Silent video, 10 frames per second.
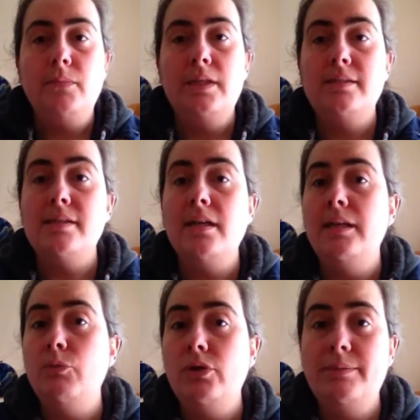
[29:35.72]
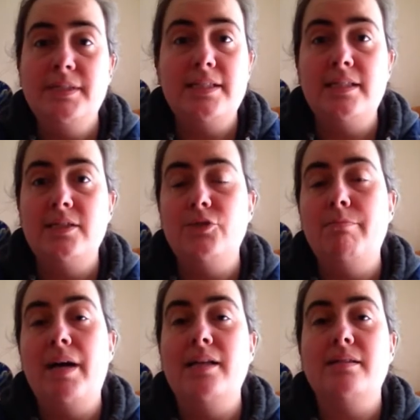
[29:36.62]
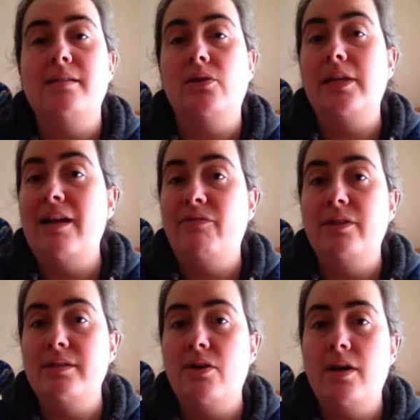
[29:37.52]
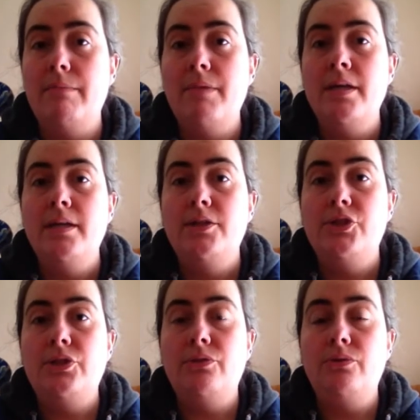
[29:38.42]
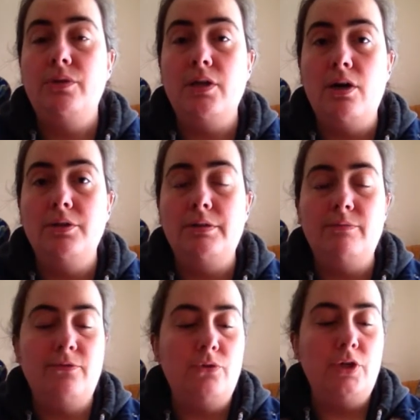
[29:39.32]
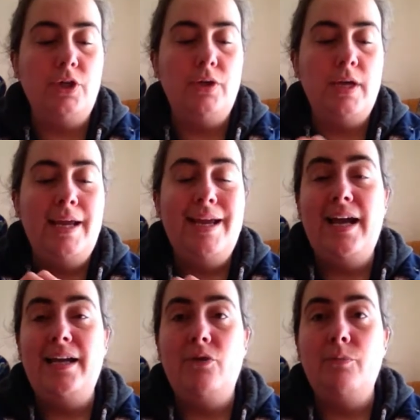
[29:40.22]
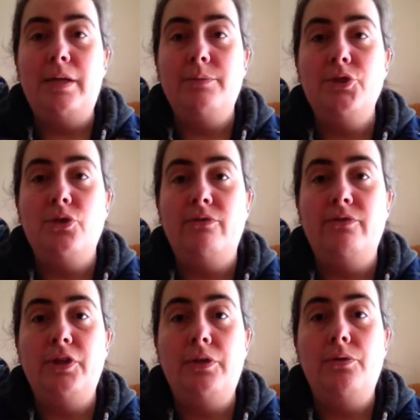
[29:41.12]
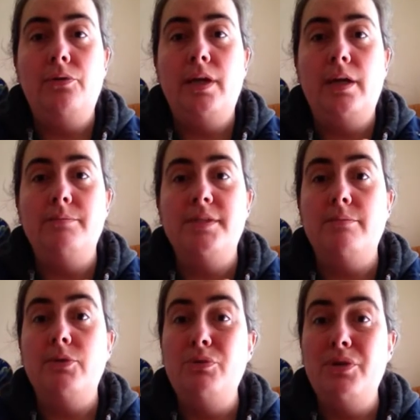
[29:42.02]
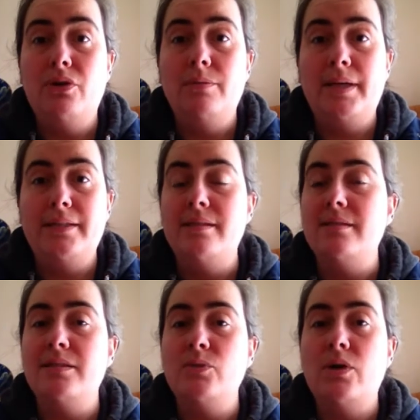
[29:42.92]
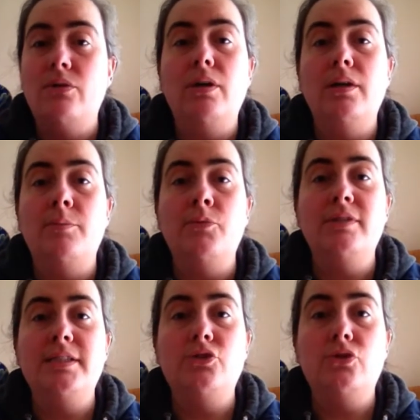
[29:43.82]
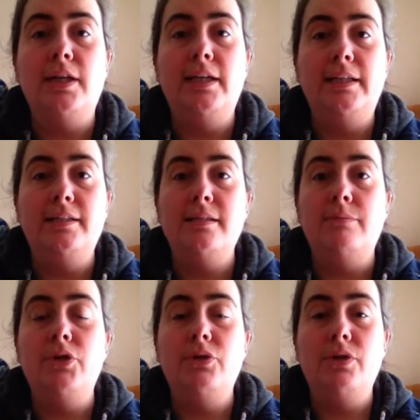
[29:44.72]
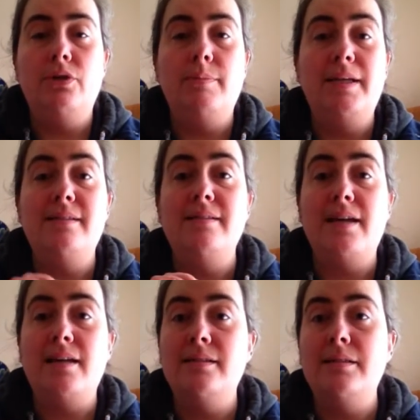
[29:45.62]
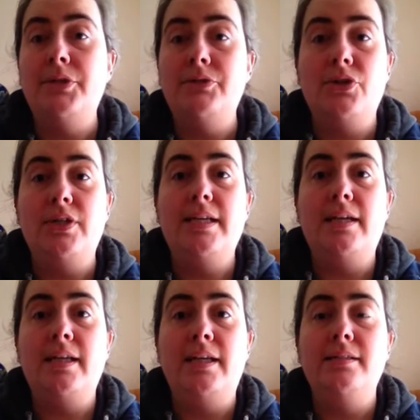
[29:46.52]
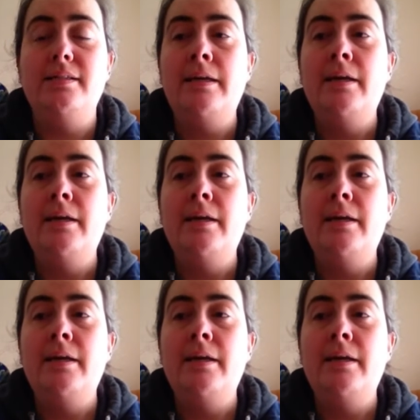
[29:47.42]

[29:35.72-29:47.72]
certainly more limited edition bats, because I'll have the time to card them for you, and I'll be able to offer you some new yarn bases as well, and I'm already trialling some new yarn bases and some new dye techniques.